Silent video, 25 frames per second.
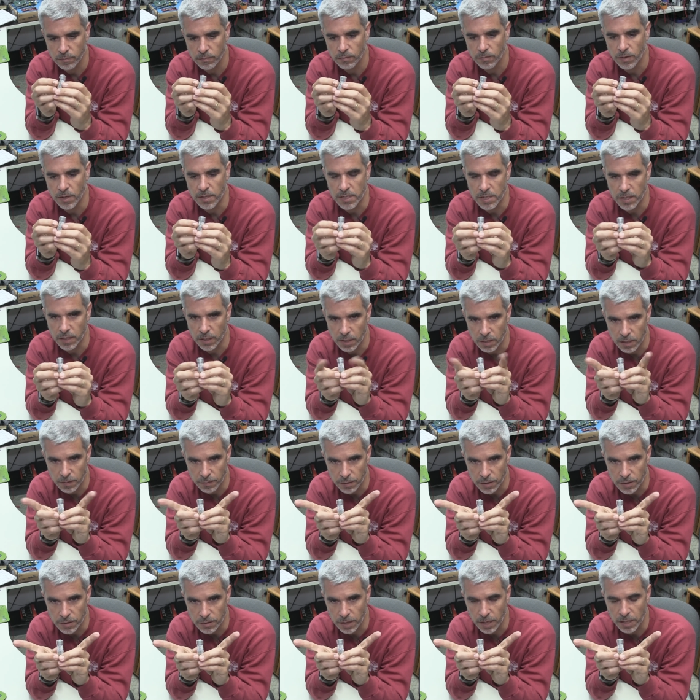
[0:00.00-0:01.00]
facing in
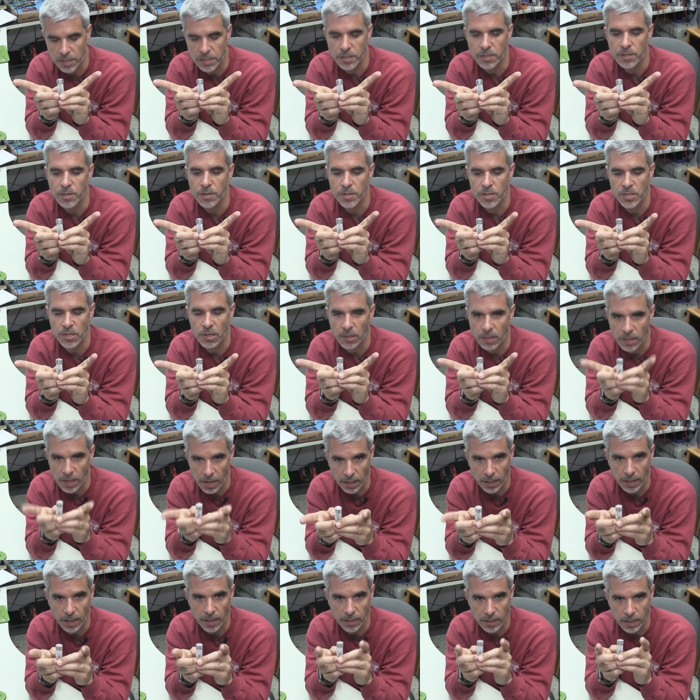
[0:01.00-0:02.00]
different directions, there's still a
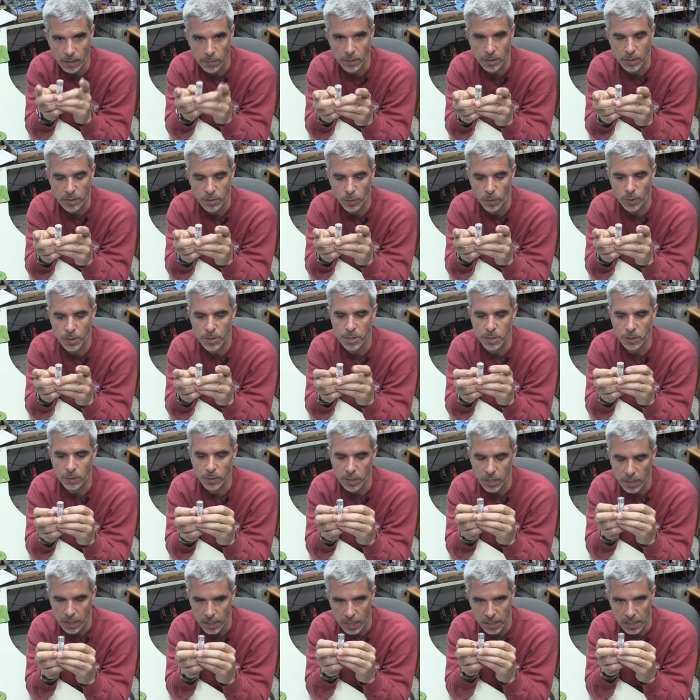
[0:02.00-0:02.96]
lot of light coming towards you.